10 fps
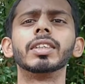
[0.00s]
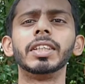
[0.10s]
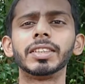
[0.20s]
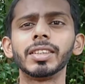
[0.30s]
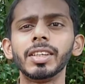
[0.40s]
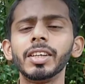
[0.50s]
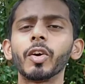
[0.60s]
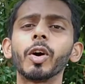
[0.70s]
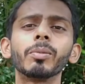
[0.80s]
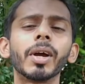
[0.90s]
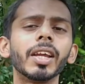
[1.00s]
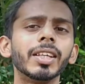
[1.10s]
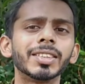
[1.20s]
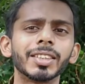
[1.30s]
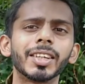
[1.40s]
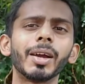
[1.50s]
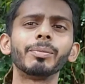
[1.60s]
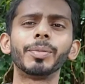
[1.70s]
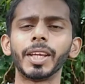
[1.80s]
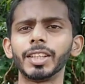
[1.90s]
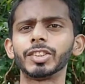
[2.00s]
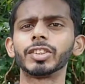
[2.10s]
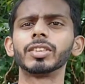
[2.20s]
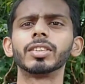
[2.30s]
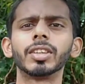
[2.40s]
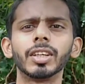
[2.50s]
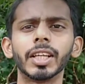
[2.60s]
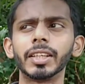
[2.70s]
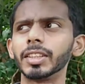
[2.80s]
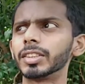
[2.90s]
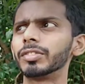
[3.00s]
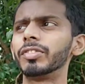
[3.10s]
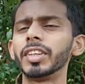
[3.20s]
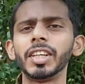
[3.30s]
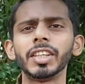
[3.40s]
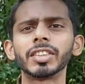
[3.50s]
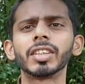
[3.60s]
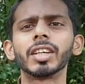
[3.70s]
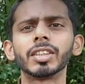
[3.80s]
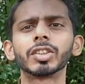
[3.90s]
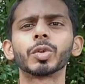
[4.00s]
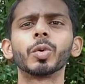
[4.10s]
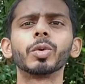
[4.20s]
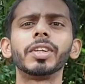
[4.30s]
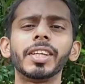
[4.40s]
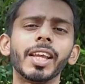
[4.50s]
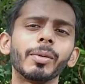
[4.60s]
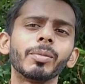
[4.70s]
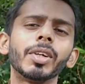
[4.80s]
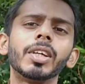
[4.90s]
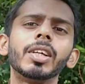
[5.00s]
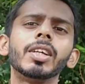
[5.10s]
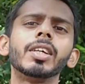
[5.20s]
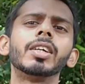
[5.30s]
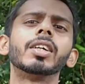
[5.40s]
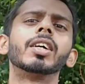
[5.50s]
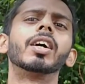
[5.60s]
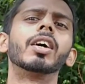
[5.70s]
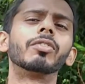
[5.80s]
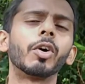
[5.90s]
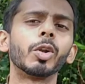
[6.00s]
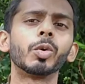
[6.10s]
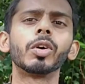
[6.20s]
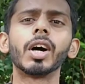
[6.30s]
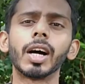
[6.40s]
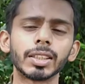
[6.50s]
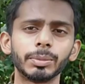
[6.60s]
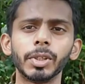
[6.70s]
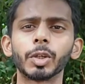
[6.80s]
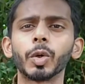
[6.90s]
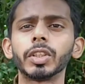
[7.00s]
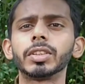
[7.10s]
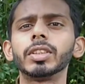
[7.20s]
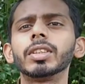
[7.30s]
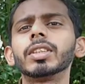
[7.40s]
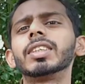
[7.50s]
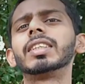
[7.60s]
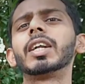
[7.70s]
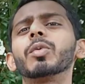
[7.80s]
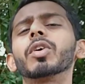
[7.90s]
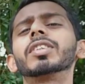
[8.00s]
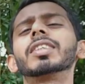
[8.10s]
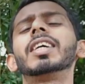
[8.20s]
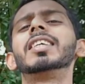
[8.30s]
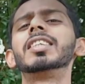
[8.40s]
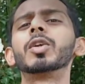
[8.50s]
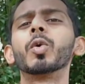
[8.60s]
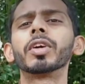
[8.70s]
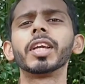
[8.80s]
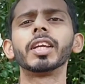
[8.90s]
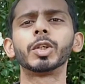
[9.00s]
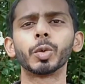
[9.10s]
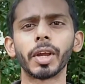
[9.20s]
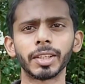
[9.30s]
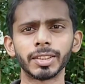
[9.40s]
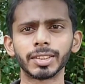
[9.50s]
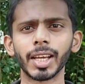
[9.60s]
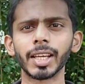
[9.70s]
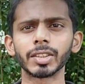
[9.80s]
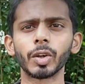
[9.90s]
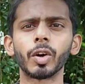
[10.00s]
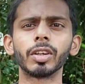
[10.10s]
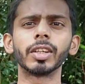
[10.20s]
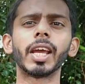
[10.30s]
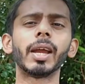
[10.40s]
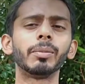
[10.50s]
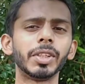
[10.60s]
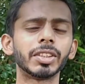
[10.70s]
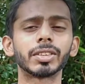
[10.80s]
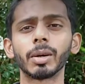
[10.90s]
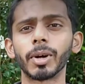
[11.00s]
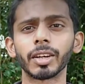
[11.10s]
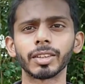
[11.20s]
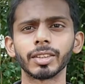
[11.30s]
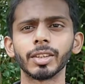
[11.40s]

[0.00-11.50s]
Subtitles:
Recently on my Instagram page, that is fitnation_tm, a follower asked me a question that was, is it okay to exercise on an empty stomach?